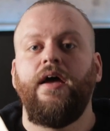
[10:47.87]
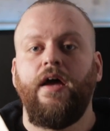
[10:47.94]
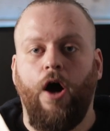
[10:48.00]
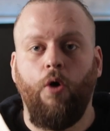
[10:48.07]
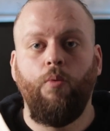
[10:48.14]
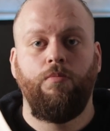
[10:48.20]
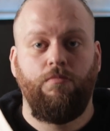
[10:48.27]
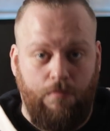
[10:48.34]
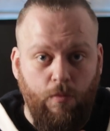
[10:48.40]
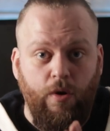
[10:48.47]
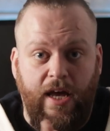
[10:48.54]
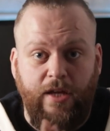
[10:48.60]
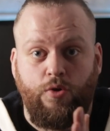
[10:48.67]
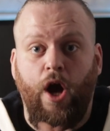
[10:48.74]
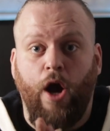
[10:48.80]
Oh,
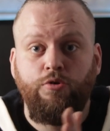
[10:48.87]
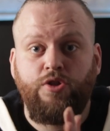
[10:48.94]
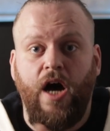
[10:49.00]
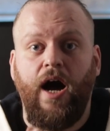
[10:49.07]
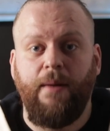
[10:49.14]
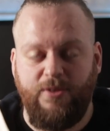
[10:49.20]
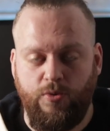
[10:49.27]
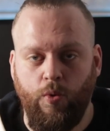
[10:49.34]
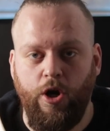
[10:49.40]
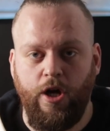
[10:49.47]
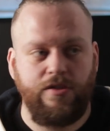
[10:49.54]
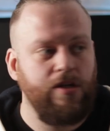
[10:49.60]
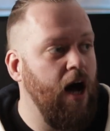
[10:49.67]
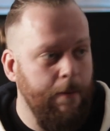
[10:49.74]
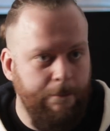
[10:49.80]
it's go time, it's
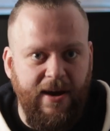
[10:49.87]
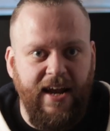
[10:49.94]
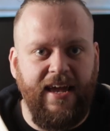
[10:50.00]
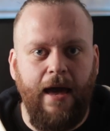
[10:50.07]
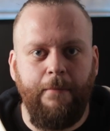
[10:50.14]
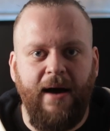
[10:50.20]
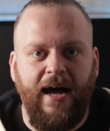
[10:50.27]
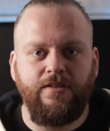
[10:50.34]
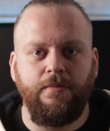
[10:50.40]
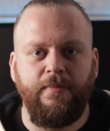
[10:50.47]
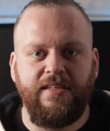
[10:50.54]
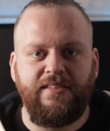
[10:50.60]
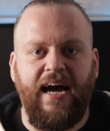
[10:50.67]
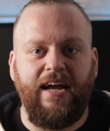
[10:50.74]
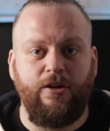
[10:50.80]
work time, better get back to
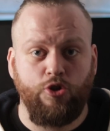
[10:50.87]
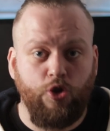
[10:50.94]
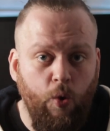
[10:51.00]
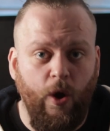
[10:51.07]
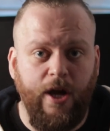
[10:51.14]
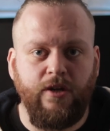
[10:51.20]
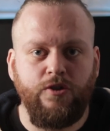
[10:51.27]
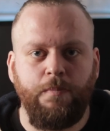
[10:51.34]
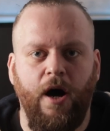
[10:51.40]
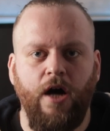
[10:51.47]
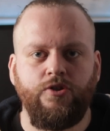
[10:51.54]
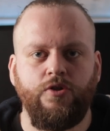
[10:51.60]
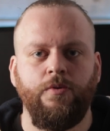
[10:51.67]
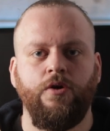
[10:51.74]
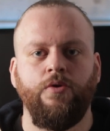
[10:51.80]
my dad as quick as
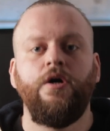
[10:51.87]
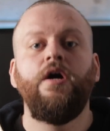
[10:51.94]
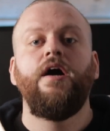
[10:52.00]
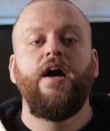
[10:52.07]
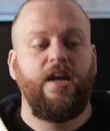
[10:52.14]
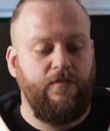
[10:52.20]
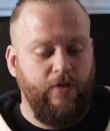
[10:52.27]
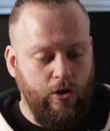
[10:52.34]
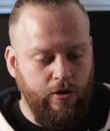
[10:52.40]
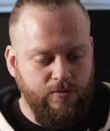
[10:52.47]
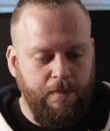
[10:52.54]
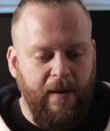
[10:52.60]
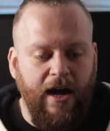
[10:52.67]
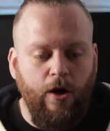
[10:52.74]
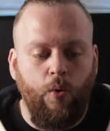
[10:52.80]
possible. And if he
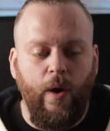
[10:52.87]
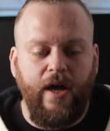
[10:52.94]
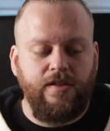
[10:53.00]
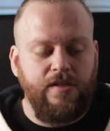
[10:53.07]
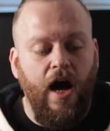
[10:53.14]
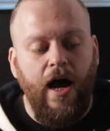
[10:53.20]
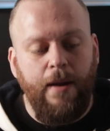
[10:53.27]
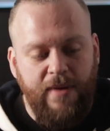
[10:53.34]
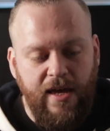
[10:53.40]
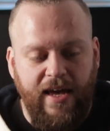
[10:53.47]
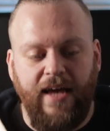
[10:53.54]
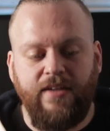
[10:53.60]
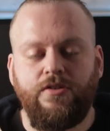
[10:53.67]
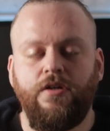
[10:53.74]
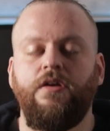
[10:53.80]
comes back quick time, he
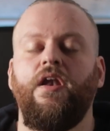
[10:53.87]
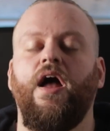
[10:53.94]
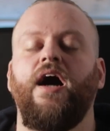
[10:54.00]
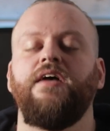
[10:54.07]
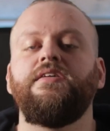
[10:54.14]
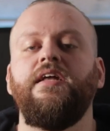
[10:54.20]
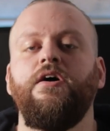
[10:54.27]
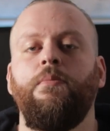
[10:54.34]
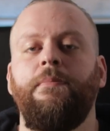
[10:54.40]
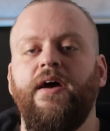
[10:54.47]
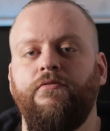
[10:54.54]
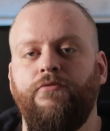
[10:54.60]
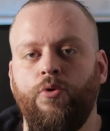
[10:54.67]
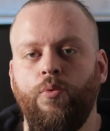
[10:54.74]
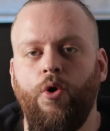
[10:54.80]
gets a nice little
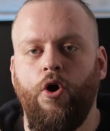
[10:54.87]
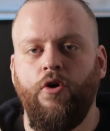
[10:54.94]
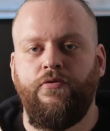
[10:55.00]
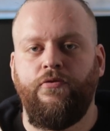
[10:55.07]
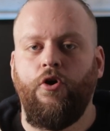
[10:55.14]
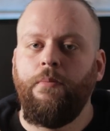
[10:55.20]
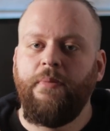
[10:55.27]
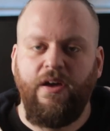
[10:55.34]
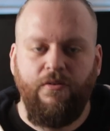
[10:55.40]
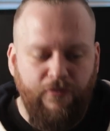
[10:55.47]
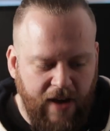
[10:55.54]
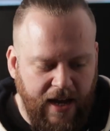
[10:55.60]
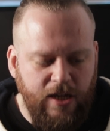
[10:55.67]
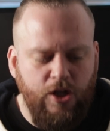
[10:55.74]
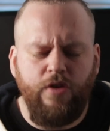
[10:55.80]
bit of reward for me. And
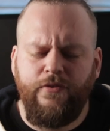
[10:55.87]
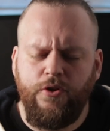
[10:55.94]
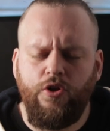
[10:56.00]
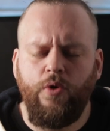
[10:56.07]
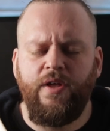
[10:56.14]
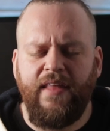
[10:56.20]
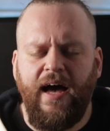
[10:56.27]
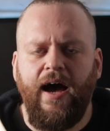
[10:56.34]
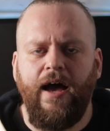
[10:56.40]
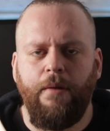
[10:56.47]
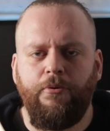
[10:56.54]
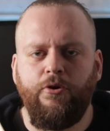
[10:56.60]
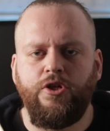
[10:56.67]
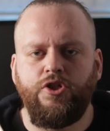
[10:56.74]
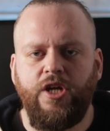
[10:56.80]
thank you for doing that, I
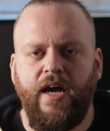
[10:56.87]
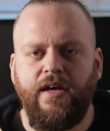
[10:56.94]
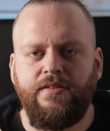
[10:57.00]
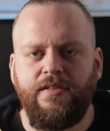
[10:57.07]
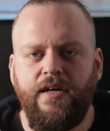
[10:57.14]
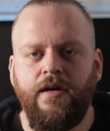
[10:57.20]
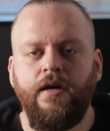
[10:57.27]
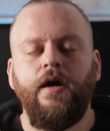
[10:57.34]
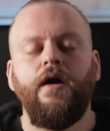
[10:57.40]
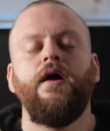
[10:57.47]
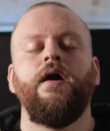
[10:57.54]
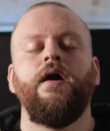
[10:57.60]
appreciate it.